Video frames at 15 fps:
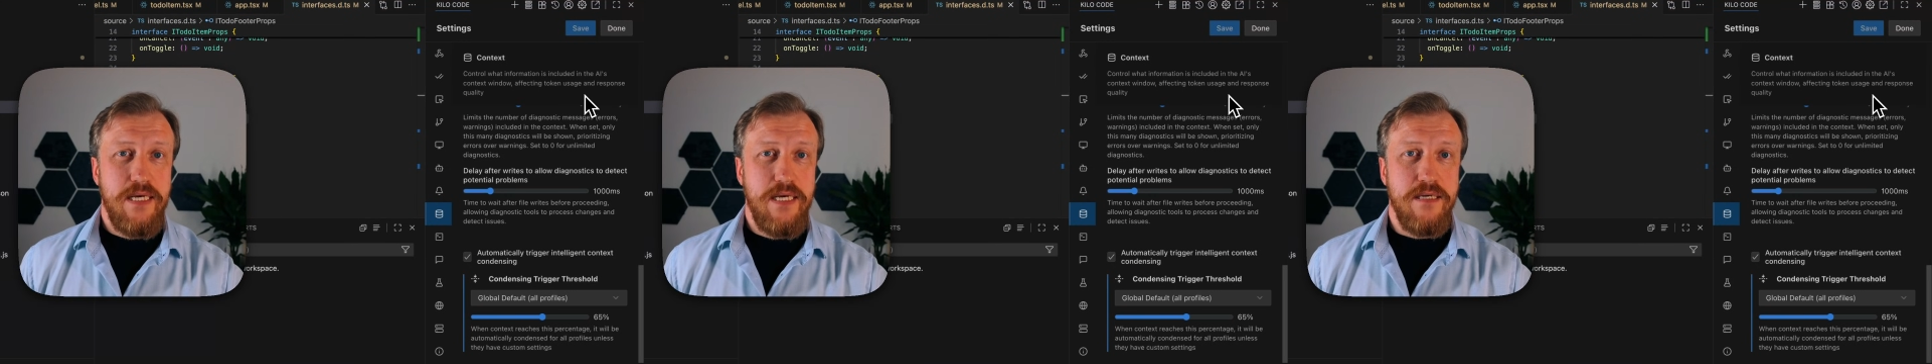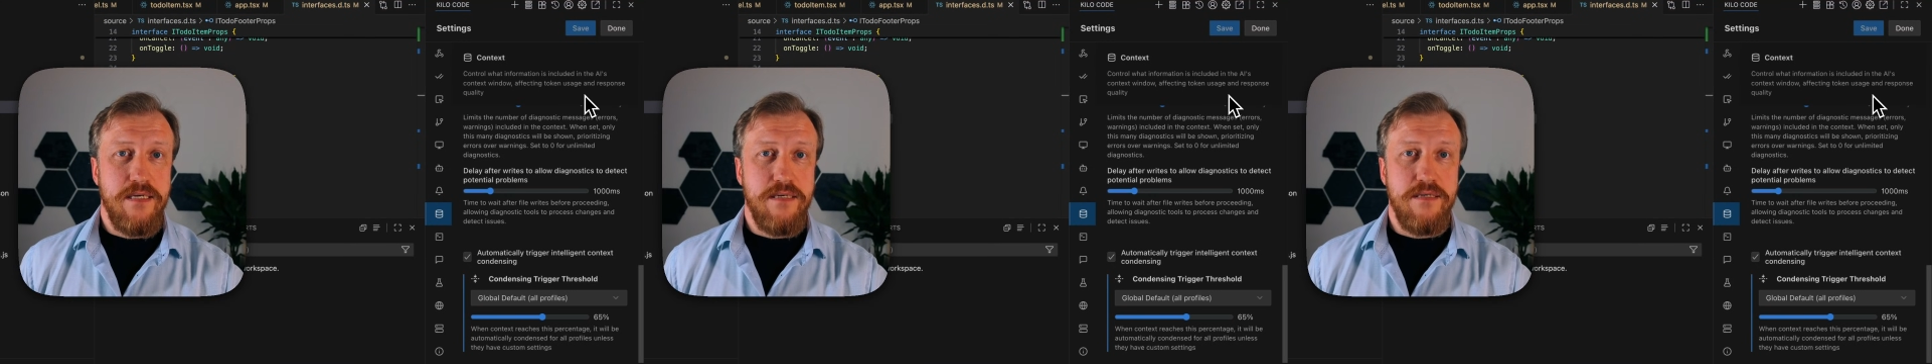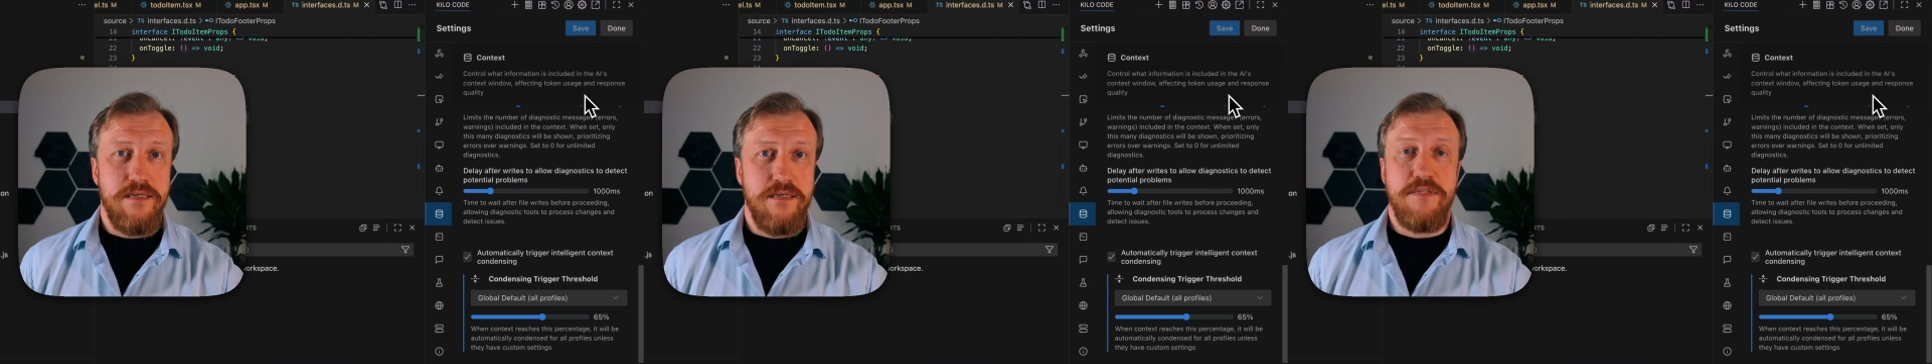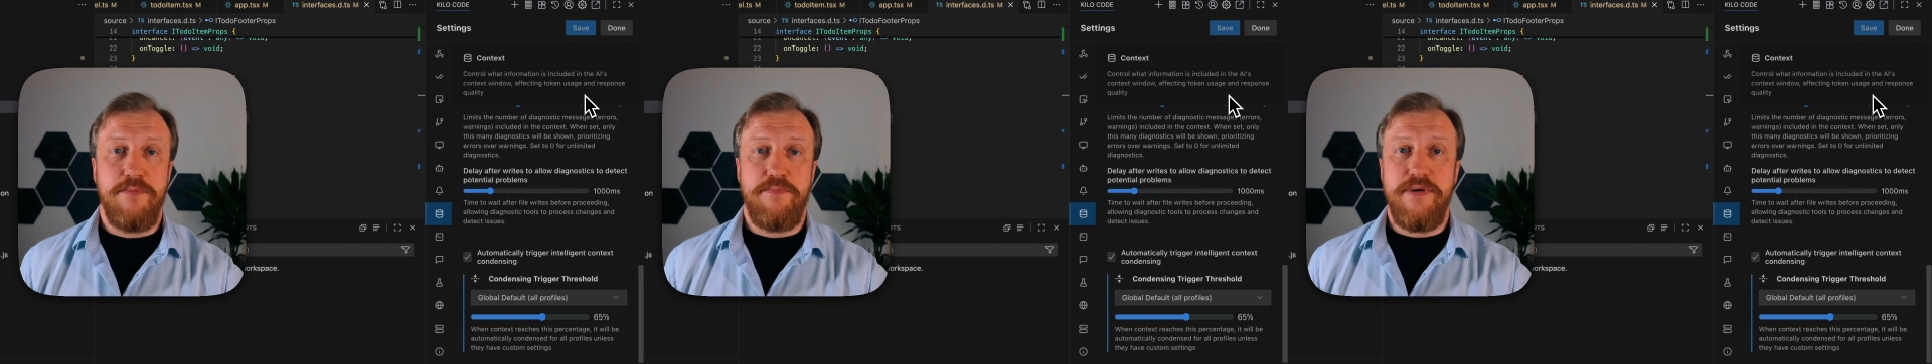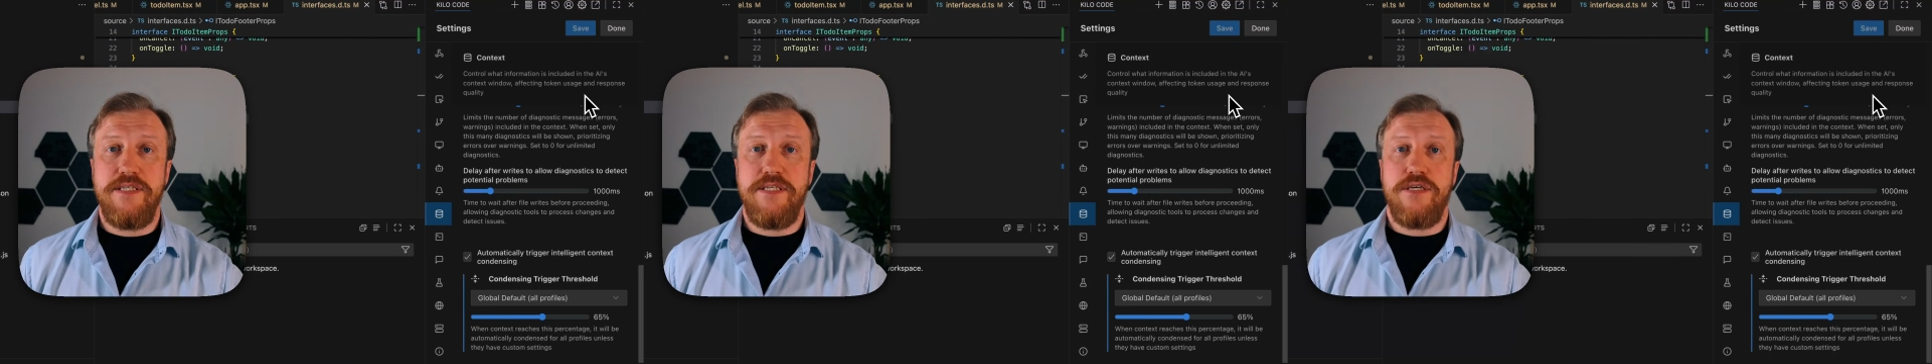
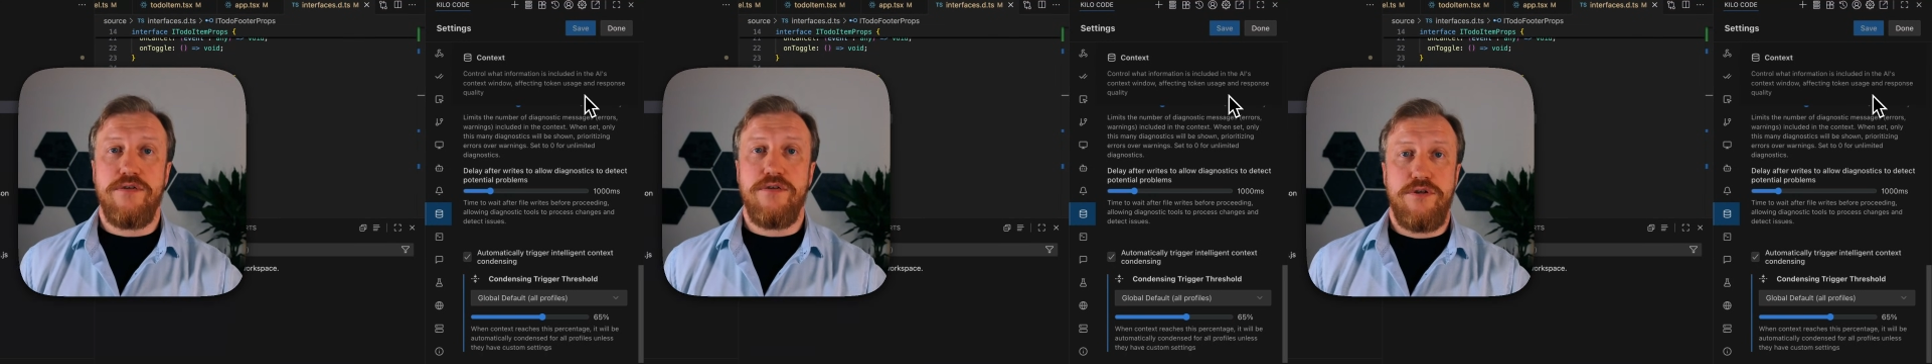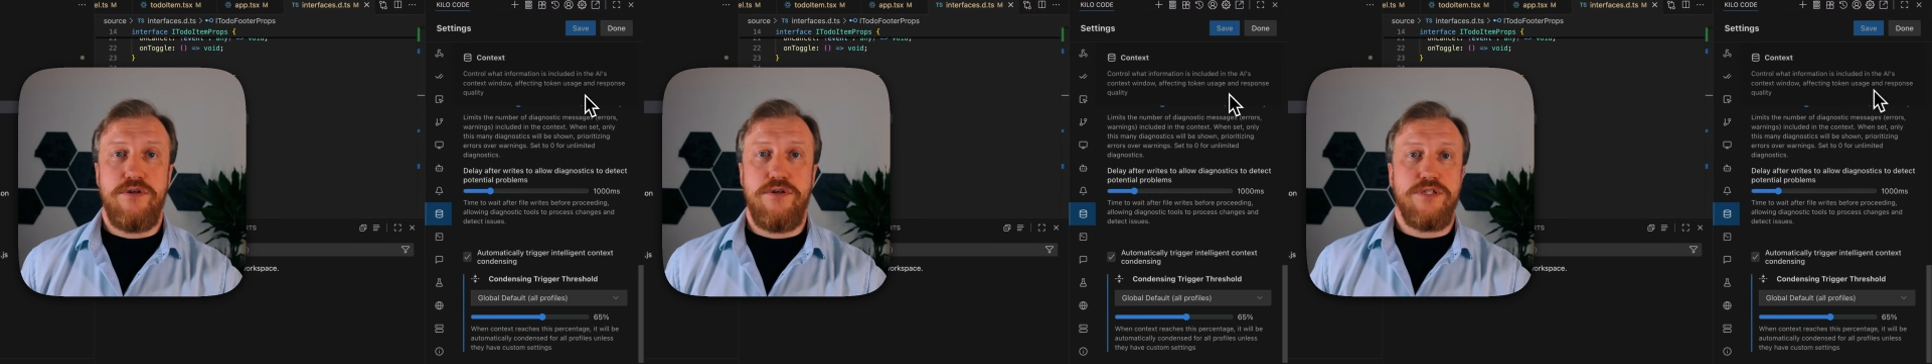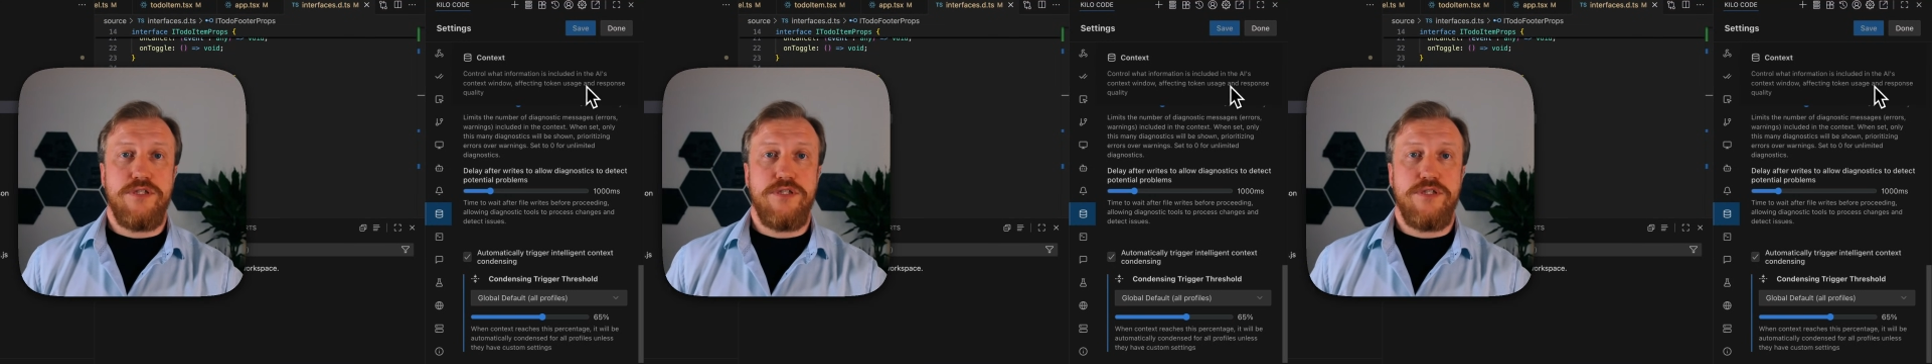depending on your